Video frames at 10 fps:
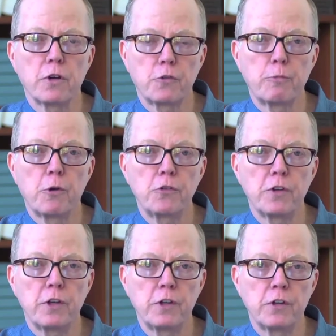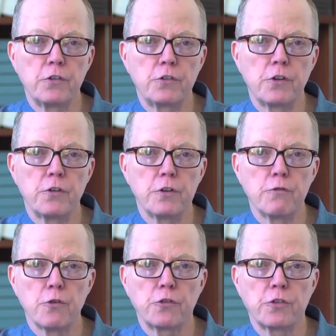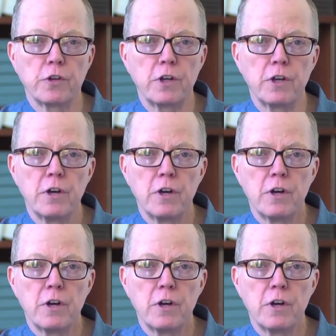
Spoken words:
exposing kids to the diversity